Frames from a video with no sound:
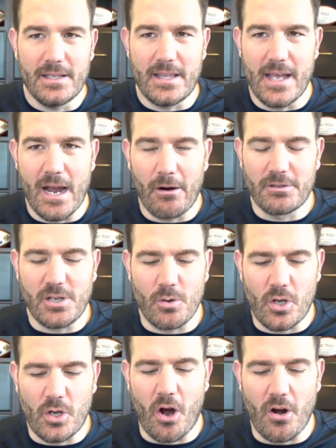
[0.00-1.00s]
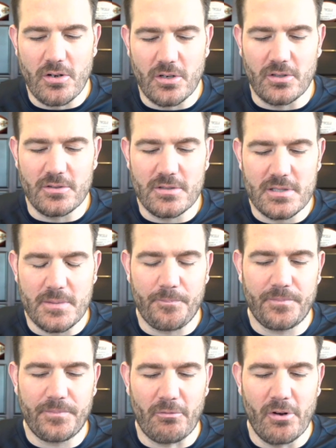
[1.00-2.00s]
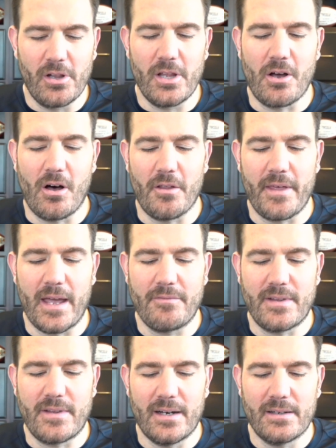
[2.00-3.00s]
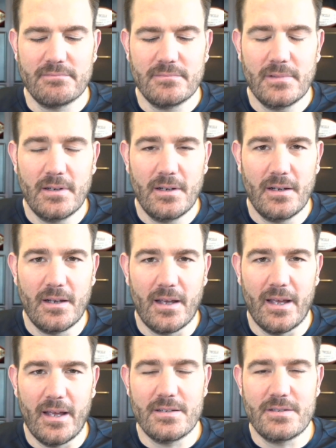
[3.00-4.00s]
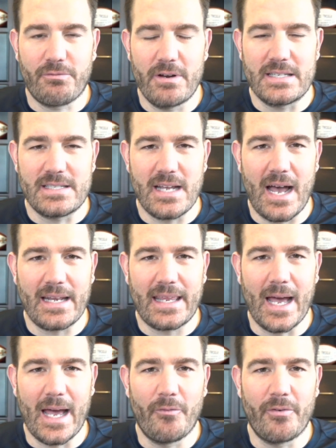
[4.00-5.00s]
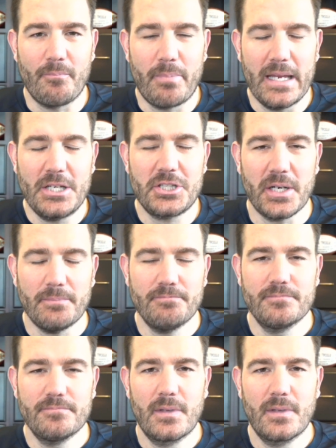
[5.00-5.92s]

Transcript: The Arizona Cardinals, really all they've done is re sign Kelvin Beachum